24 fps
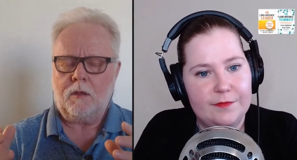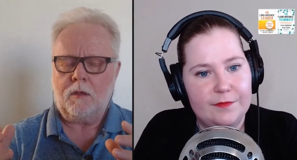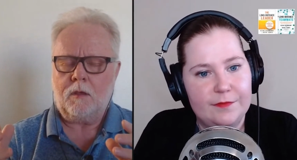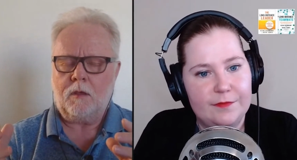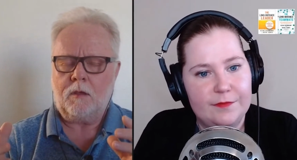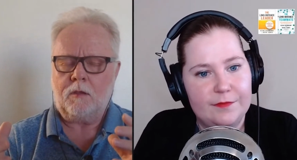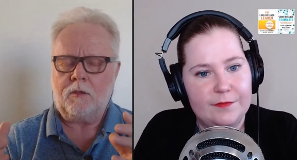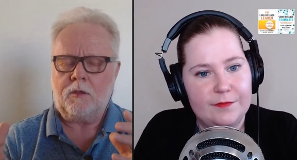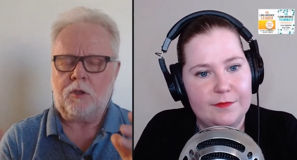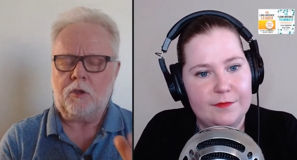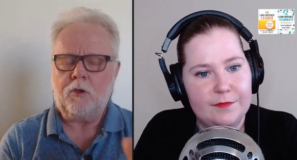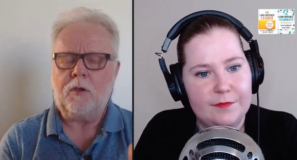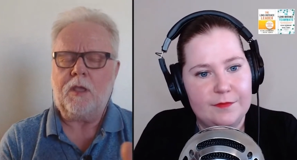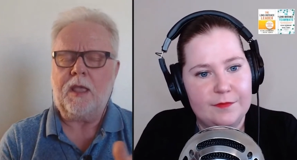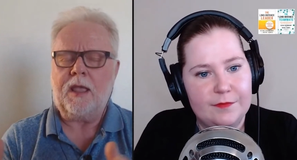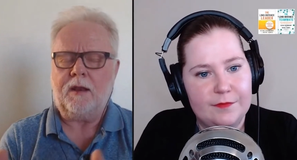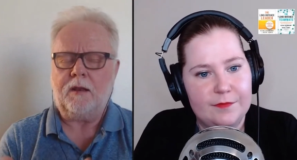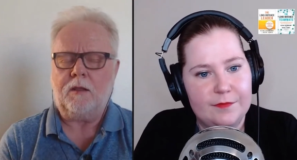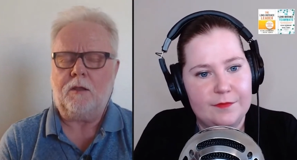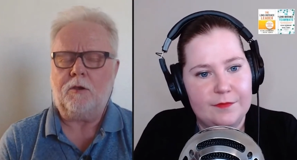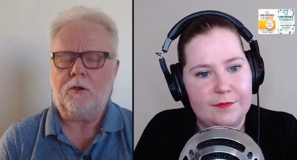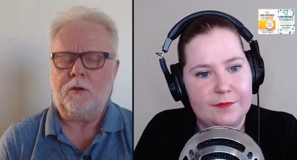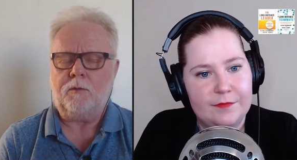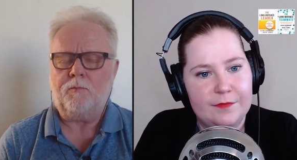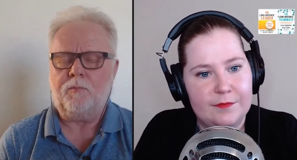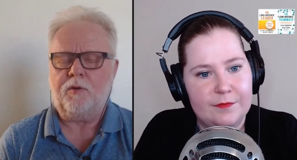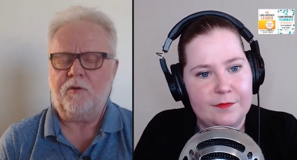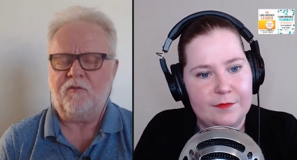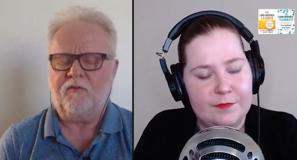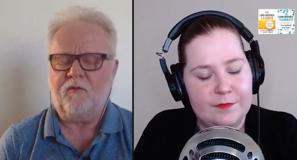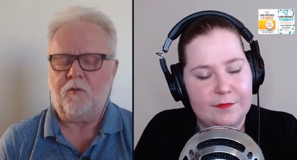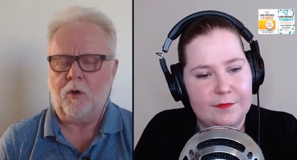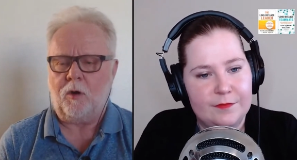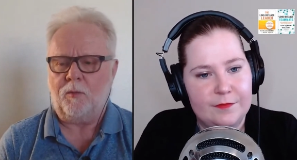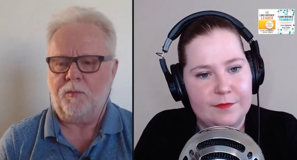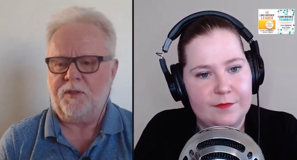Speaker 1: you get a good
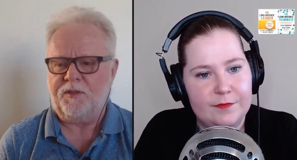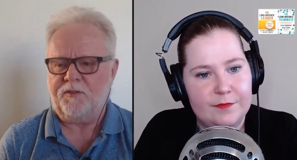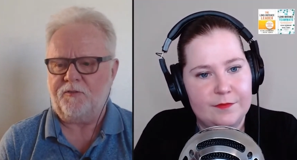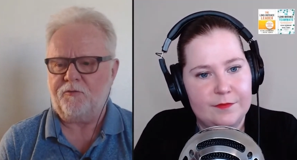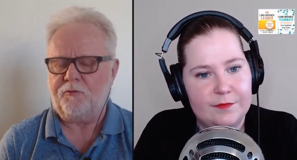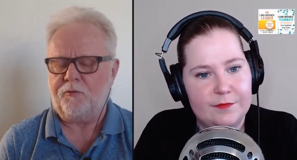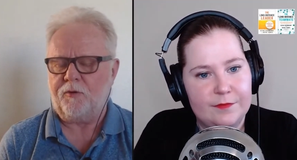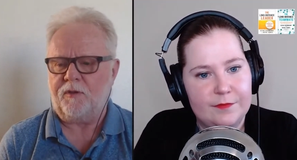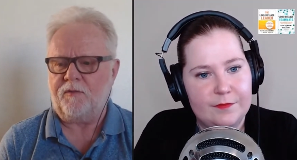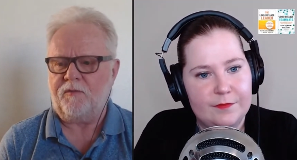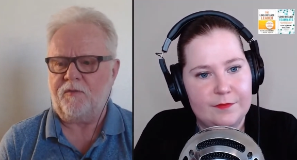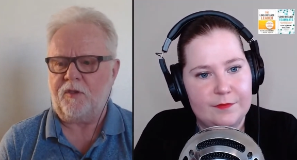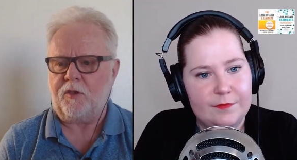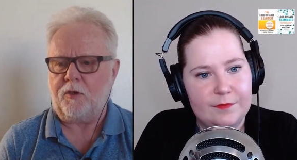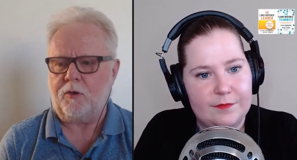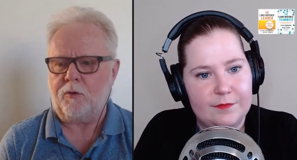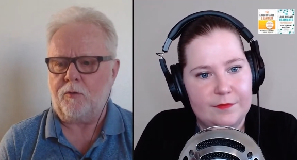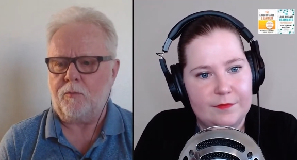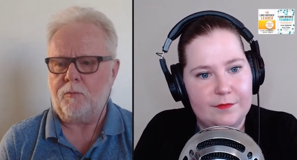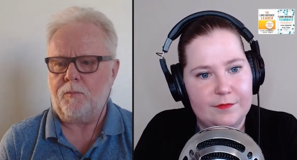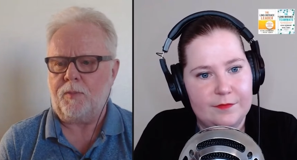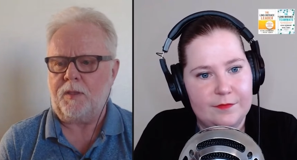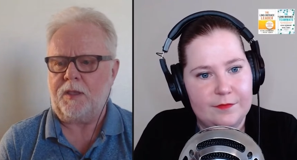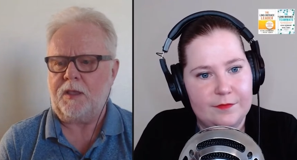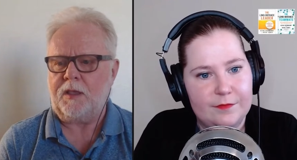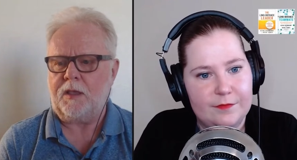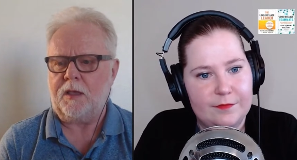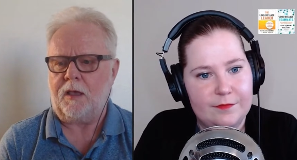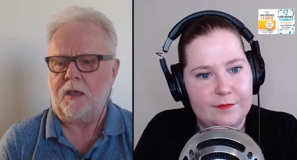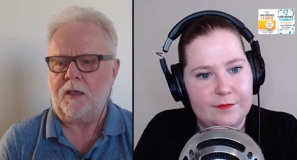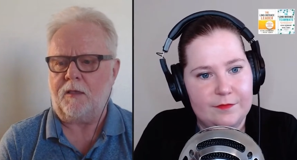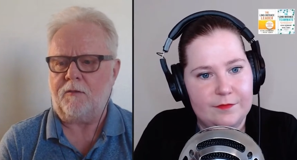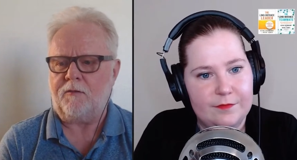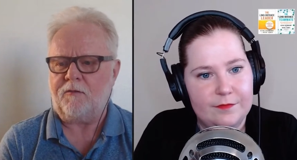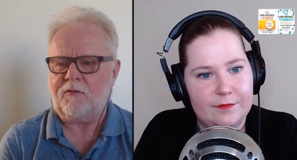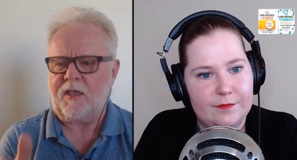performance review
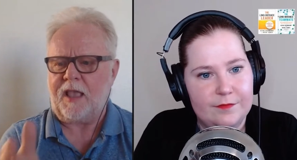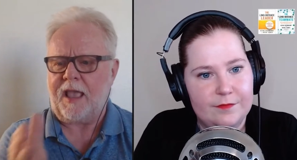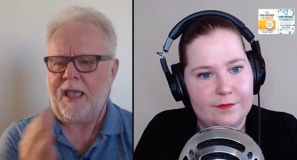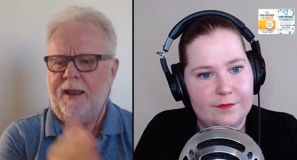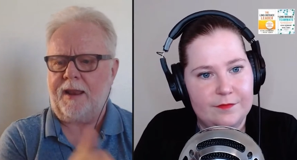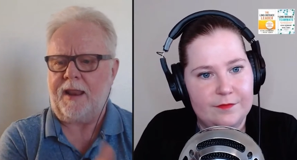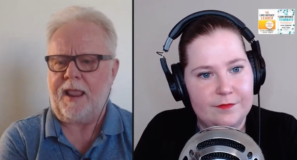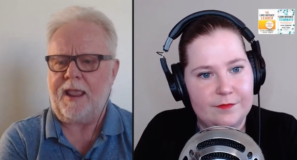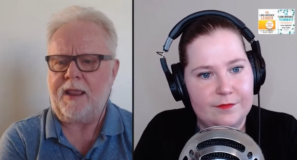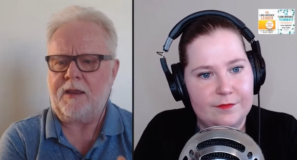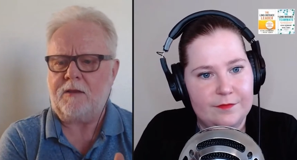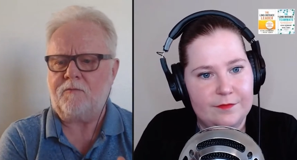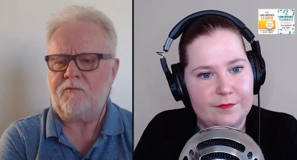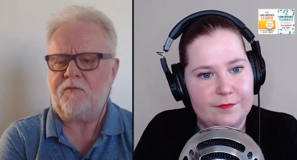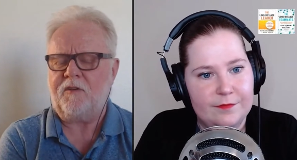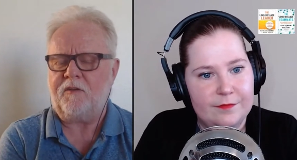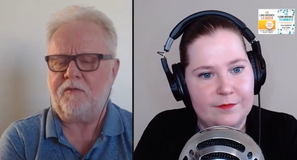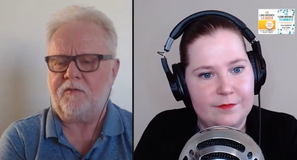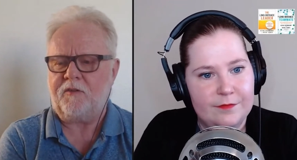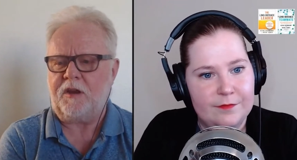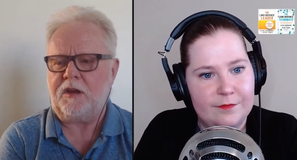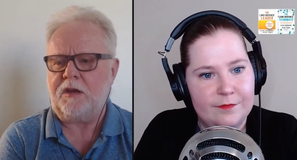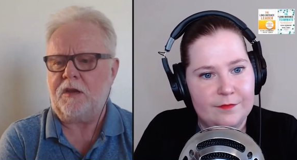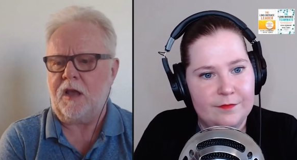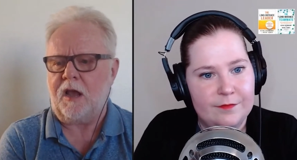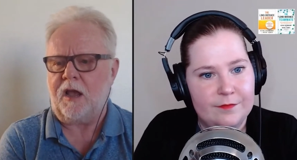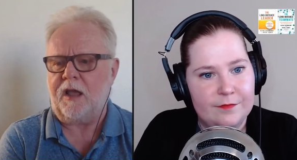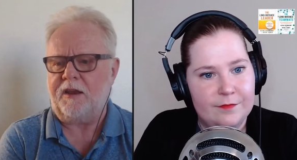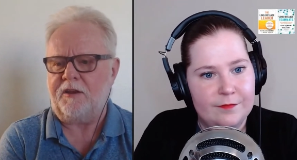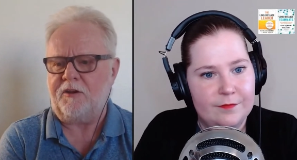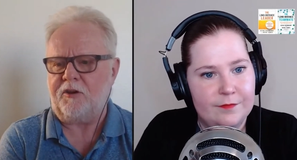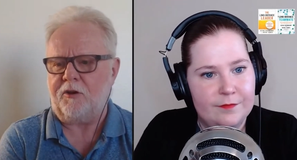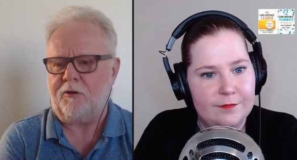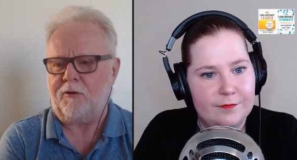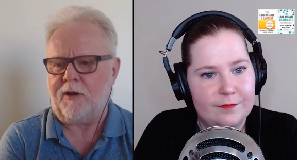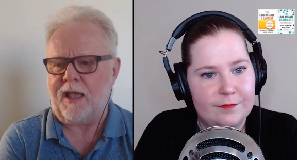because at
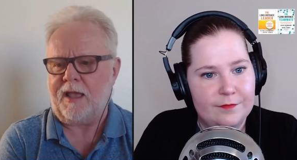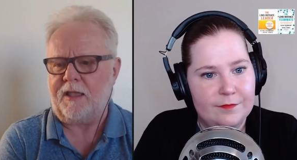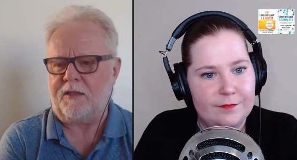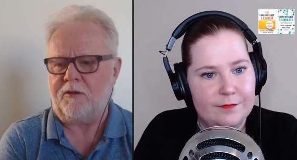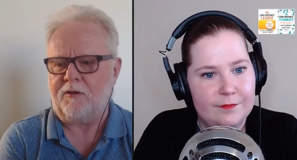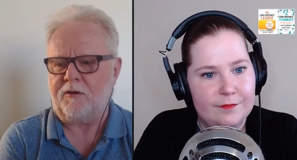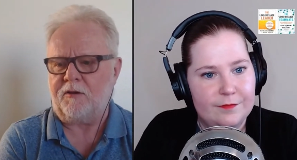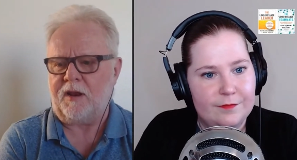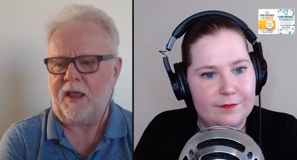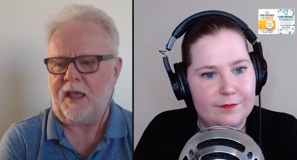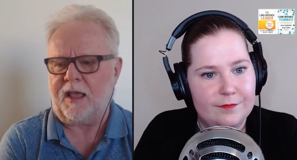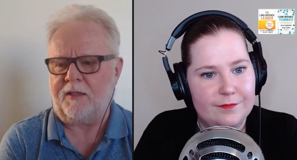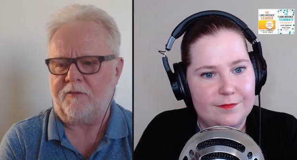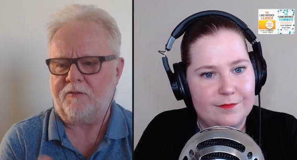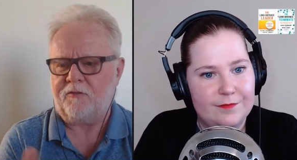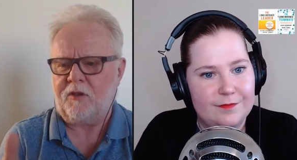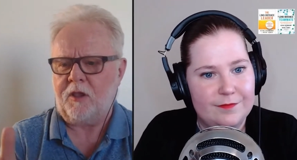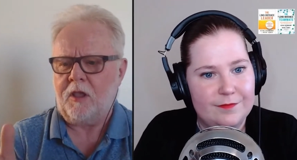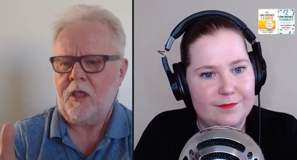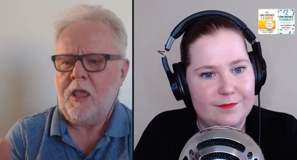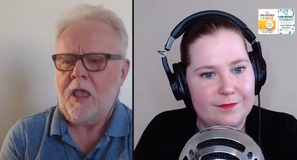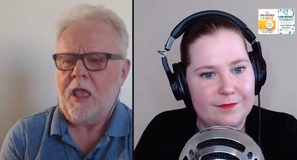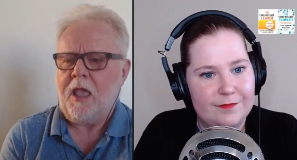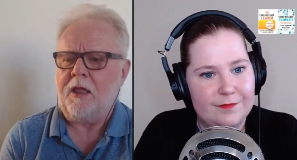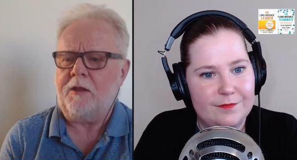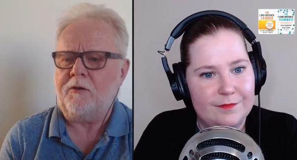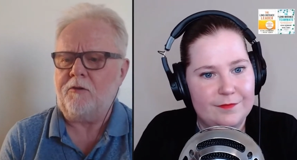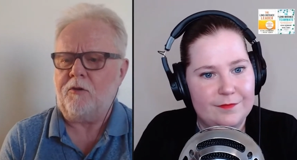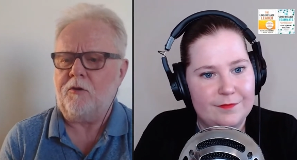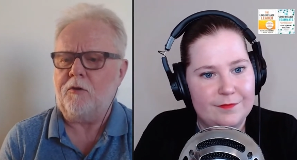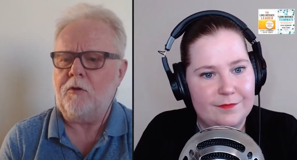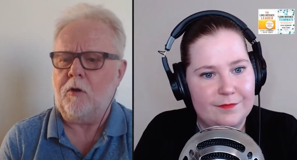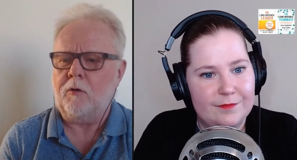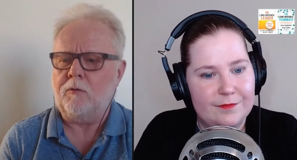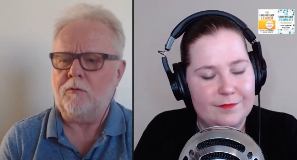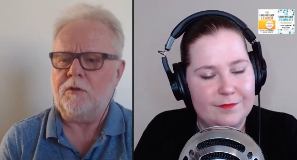8:59, you're at your desk and
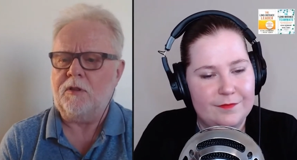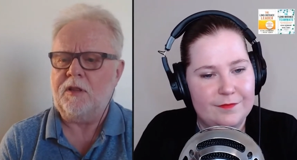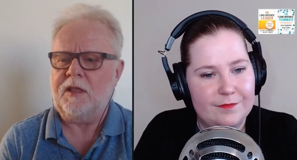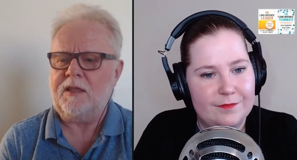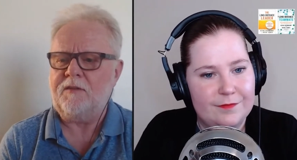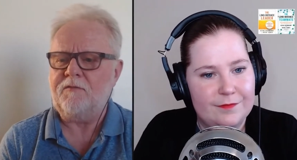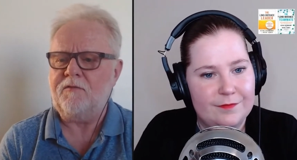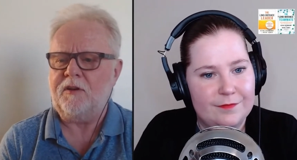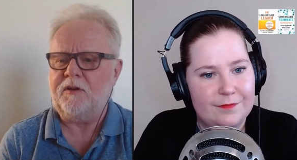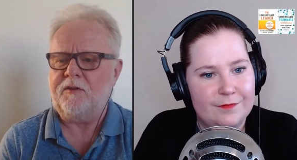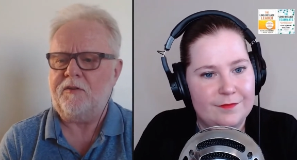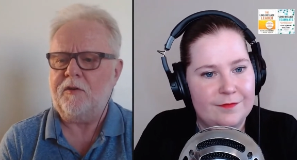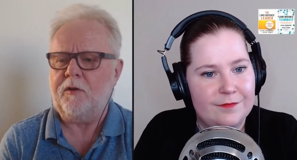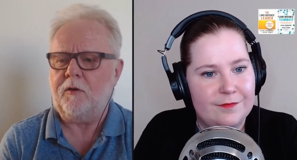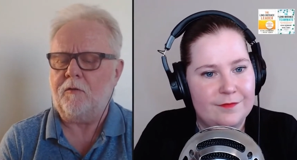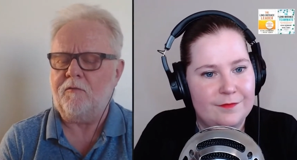you don't leave until